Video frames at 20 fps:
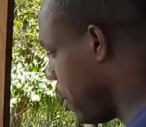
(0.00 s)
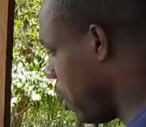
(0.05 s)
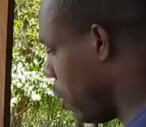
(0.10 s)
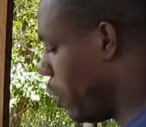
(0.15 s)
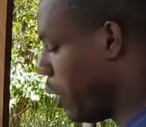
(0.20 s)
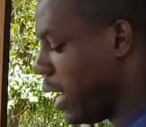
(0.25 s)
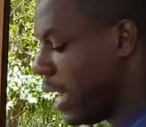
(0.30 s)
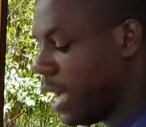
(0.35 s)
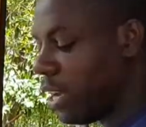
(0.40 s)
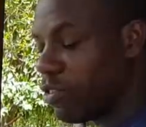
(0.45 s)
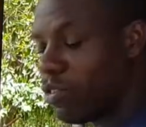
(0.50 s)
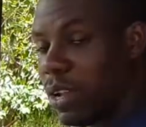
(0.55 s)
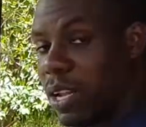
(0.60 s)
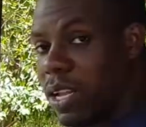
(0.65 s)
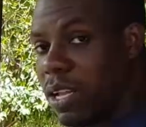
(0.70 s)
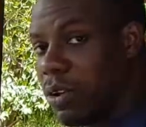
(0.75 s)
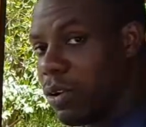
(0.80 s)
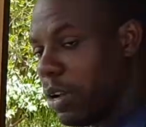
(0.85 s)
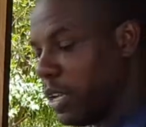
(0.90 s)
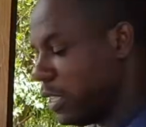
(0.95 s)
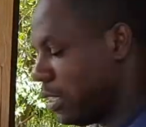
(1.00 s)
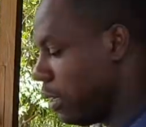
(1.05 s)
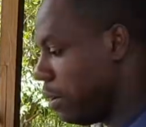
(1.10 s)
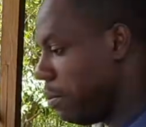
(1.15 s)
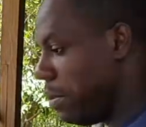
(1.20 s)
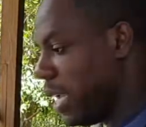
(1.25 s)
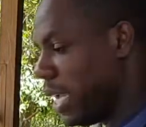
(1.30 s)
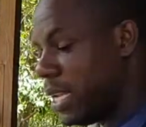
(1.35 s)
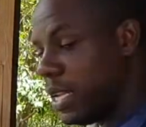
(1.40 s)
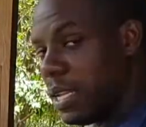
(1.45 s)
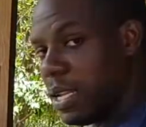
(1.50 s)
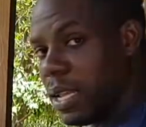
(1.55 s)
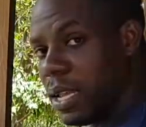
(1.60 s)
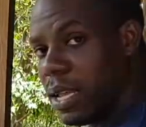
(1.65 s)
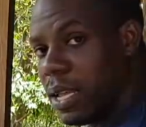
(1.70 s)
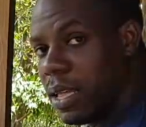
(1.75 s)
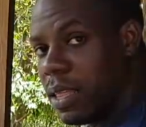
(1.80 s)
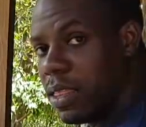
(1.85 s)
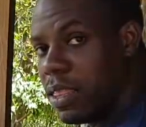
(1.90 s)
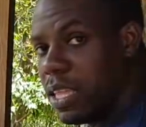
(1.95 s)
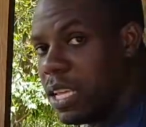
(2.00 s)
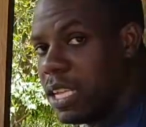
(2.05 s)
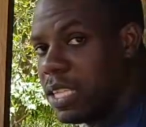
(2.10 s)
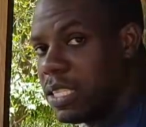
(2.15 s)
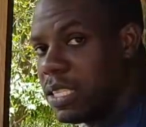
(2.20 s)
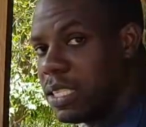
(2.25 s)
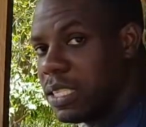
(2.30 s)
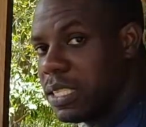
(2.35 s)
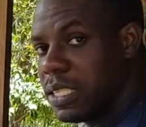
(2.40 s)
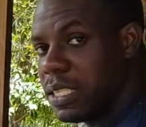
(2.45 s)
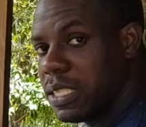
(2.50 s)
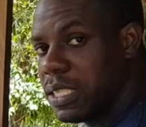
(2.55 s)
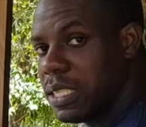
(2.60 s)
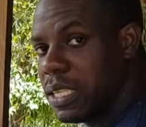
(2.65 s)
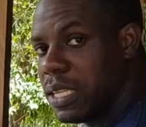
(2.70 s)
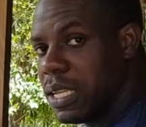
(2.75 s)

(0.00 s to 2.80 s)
We're actually going to bend this